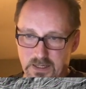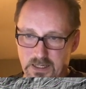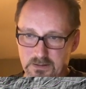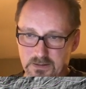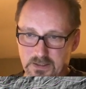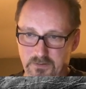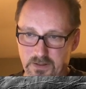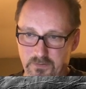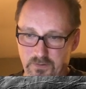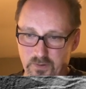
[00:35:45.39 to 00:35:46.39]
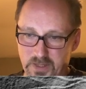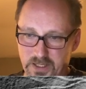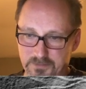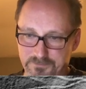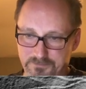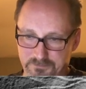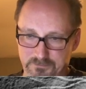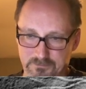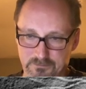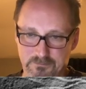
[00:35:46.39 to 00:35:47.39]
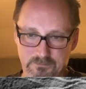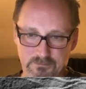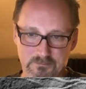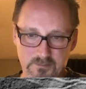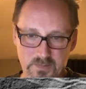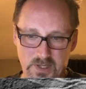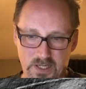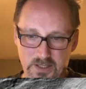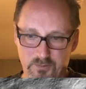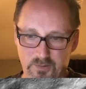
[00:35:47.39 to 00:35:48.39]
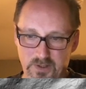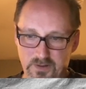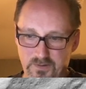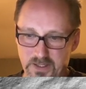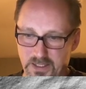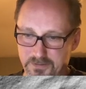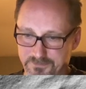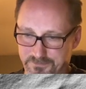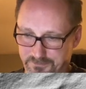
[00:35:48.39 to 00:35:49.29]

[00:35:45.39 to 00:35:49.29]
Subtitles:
like I said, if you zoom in, you can really see,